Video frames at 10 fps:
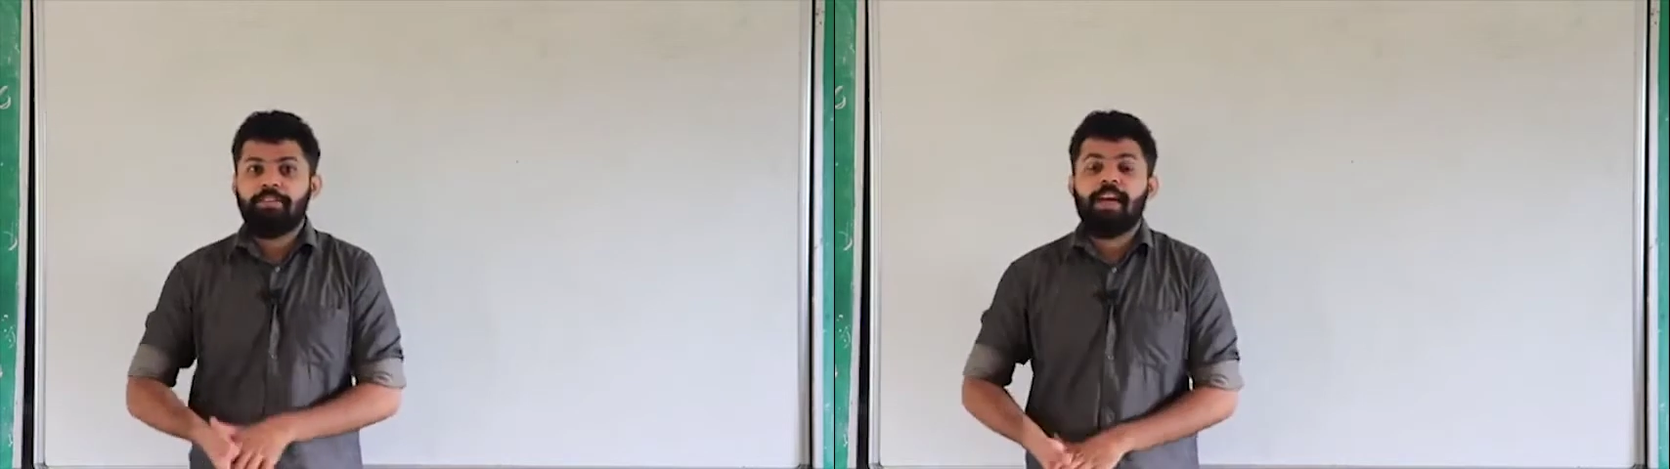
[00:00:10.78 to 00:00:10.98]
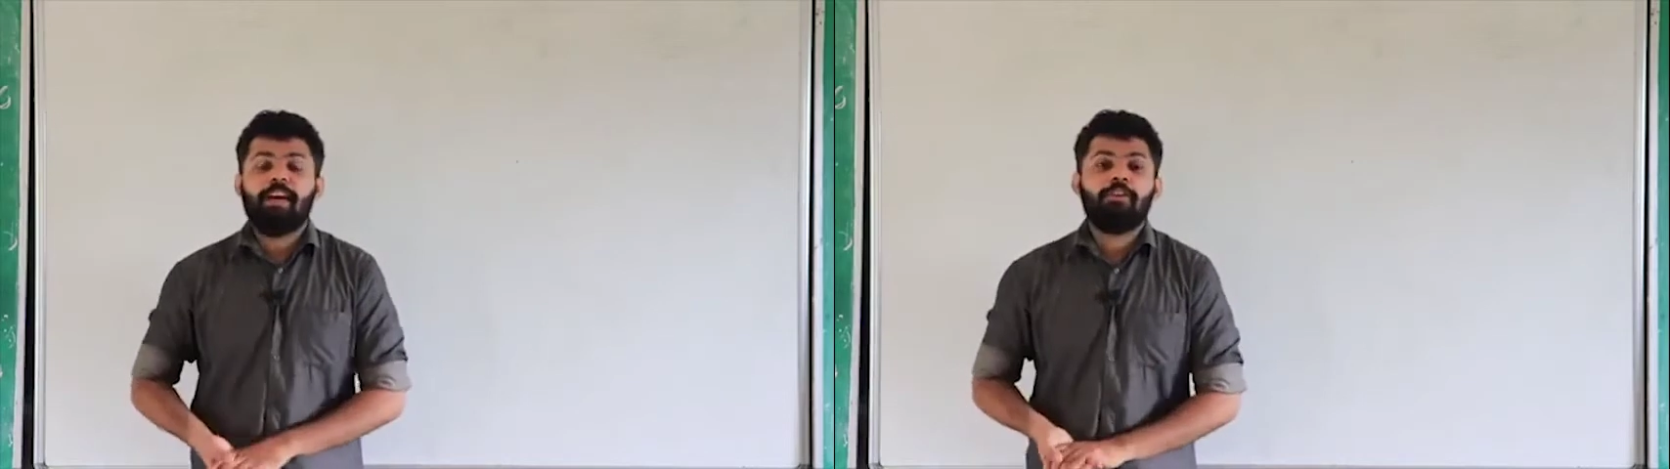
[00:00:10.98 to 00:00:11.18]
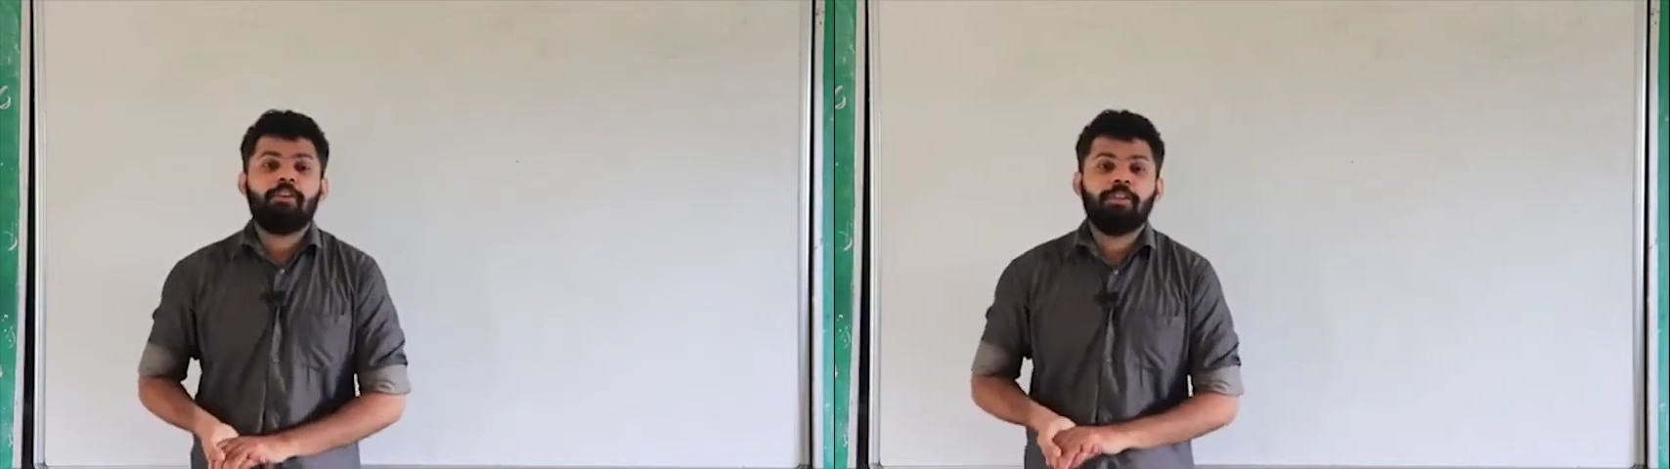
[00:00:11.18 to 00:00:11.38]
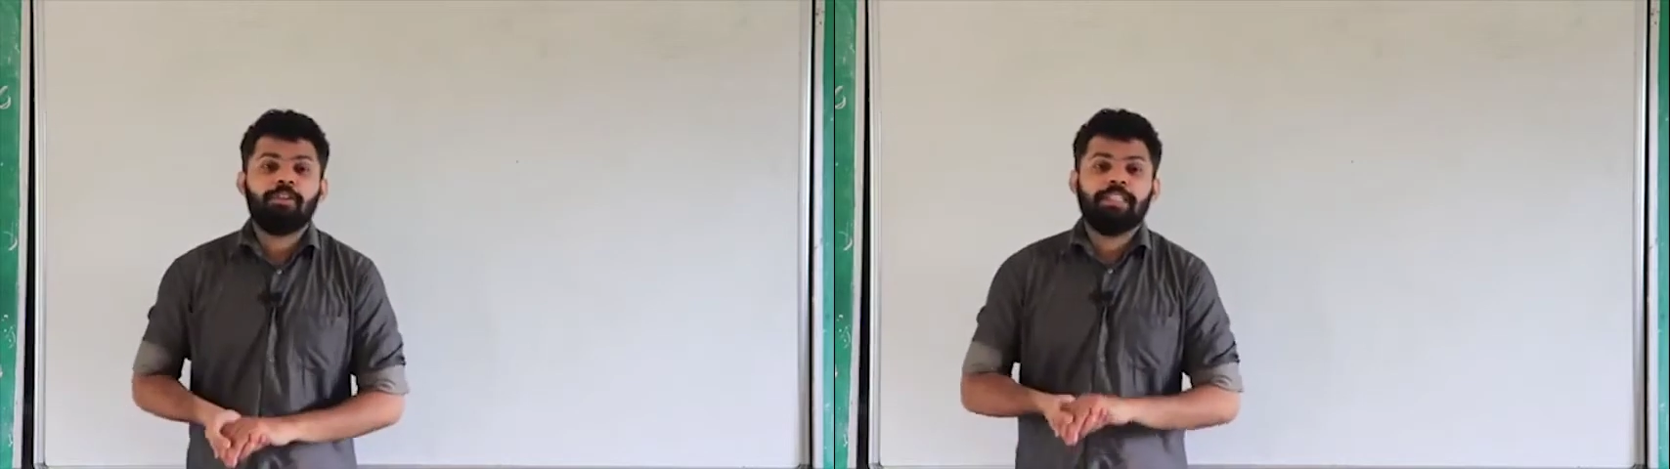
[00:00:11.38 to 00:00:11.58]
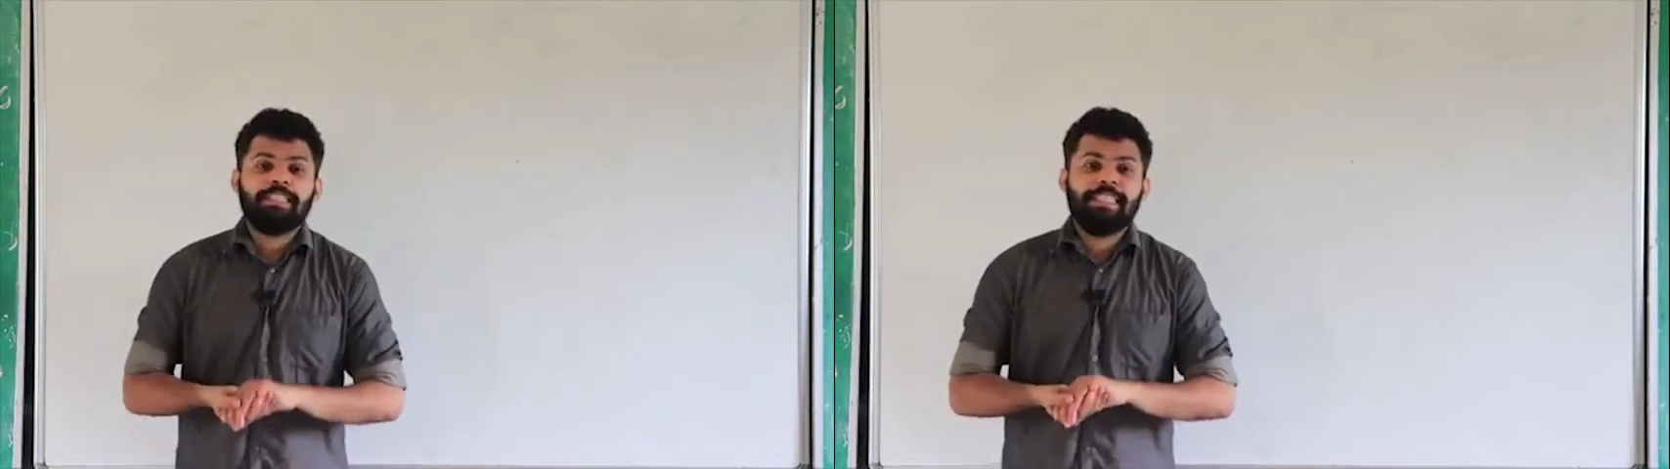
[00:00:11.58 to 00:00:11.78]
we are going to
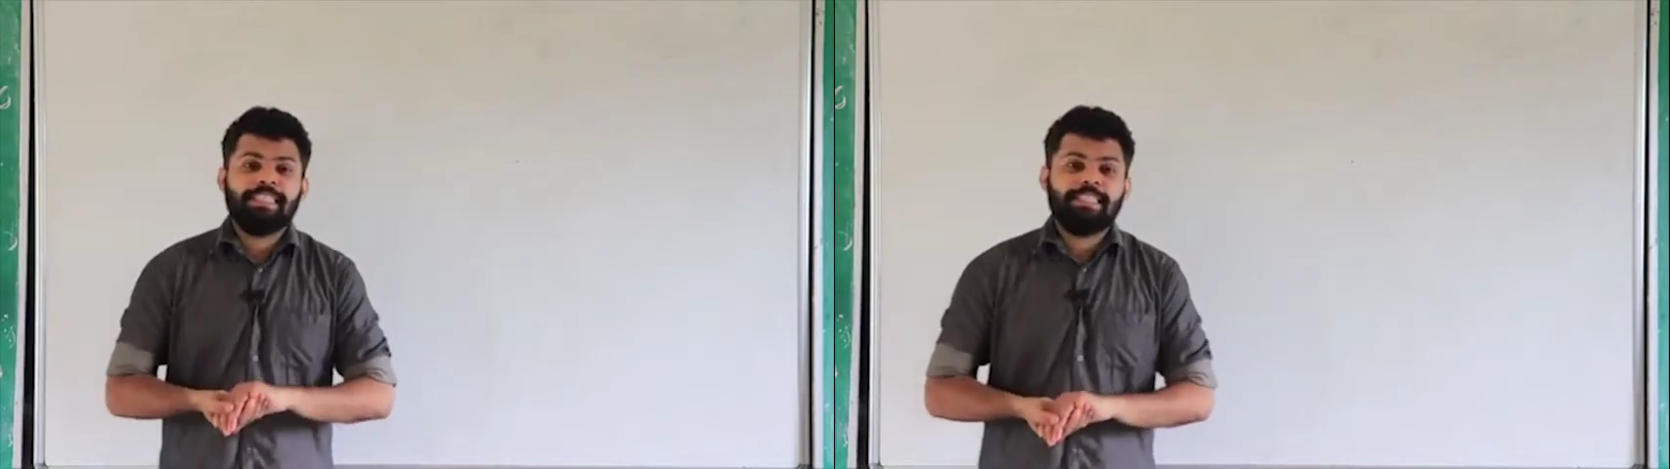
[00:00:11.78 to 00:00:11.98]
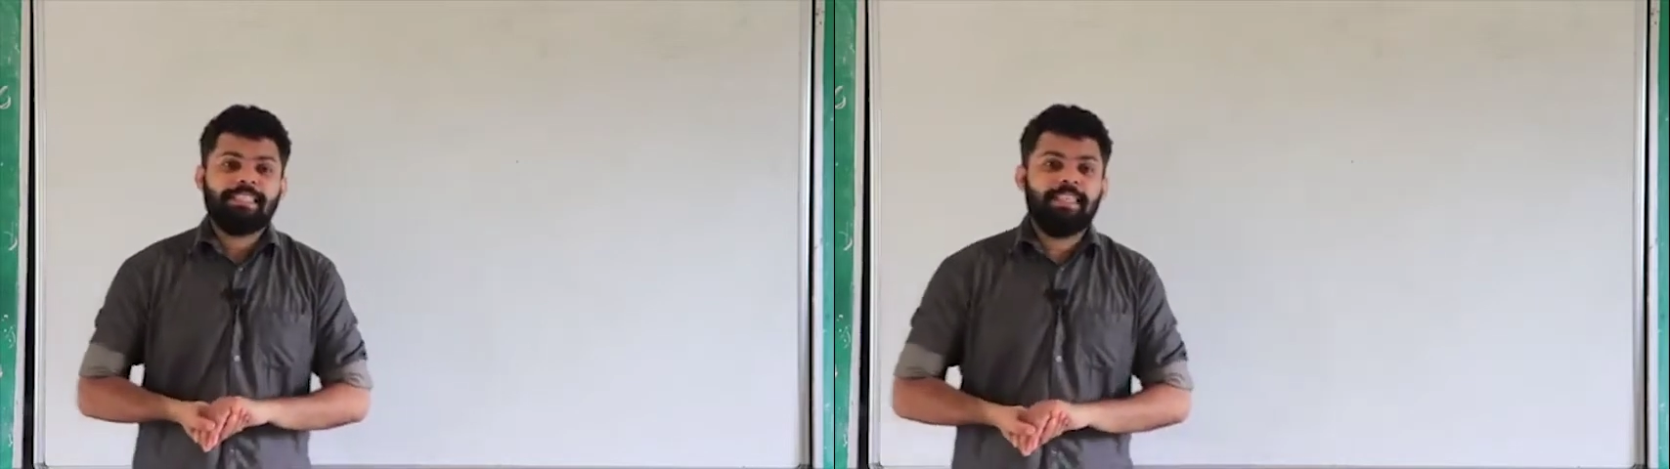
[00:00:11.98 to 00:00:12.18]
discuss